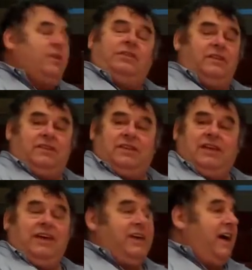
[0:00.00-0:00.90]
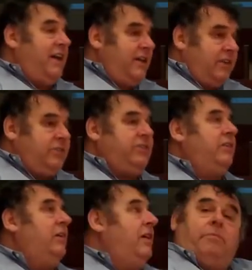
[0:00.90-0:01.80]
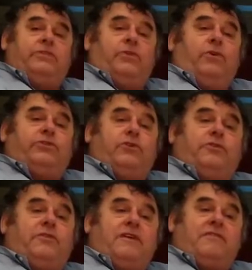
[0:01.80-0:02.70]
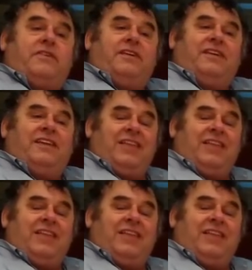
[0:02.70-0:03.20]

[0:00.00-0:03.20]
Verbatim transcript: Well, yeah, it is, but it's also forever